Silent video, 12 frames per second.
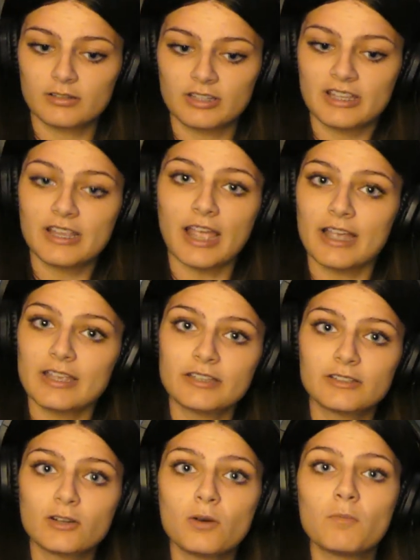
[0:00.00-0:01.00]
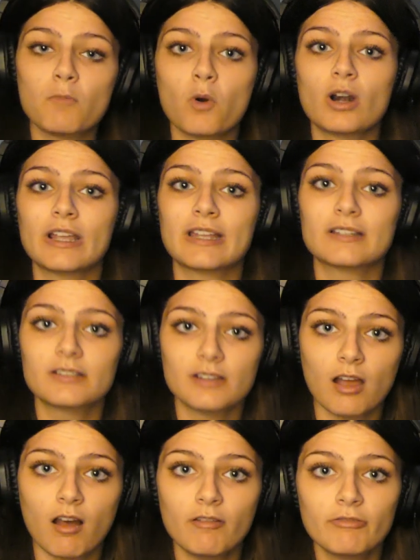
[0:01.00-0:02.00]
yeah, he's still mourning and
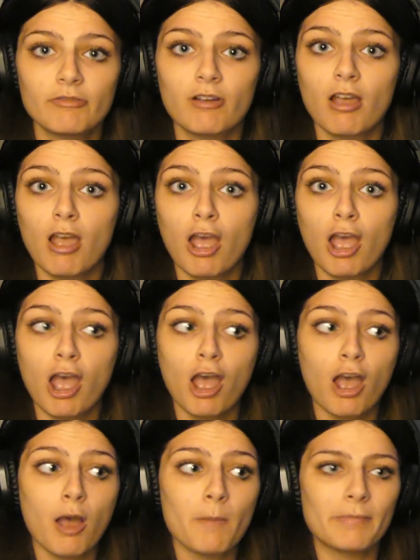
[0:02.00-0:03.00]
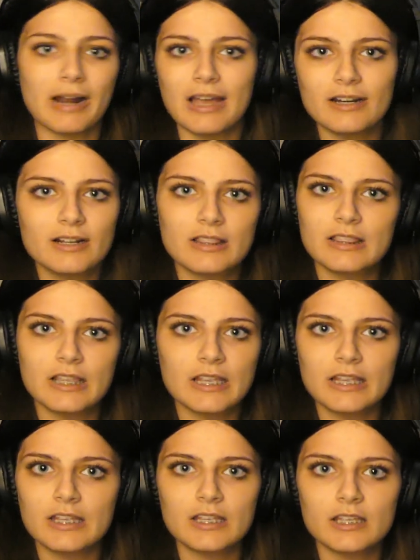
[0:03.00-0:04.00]
stuff, but I didn't
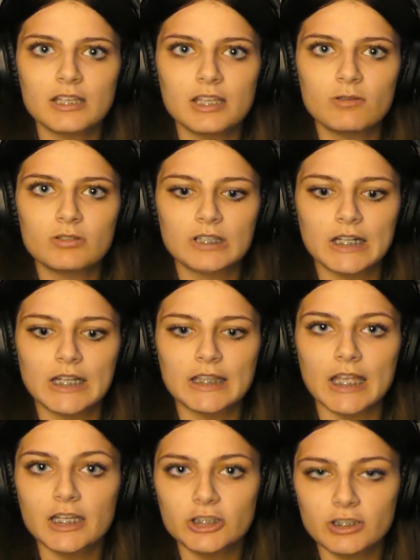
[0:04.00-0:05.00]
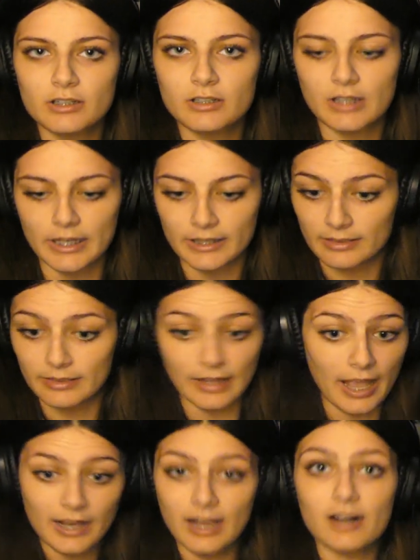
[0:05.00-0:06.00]
think he was going to get that shit, like,
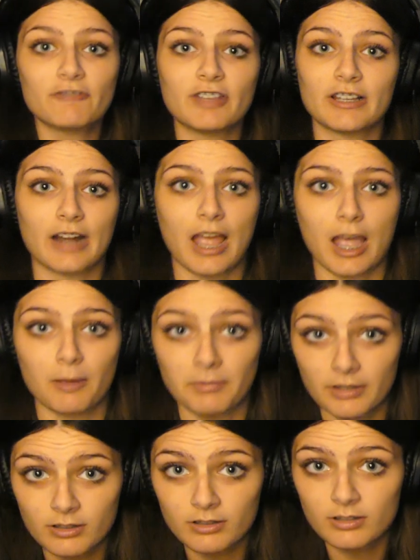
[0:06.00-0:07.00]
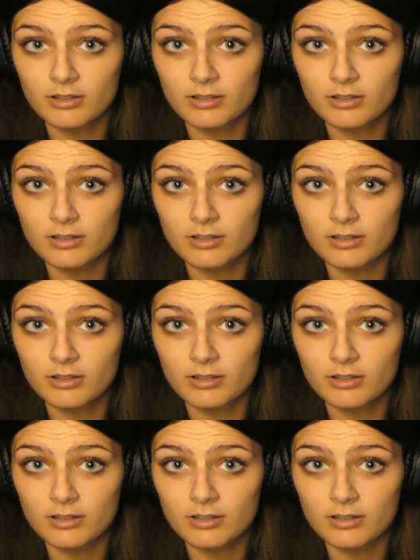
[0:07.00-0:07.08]
that kind of thing to happen.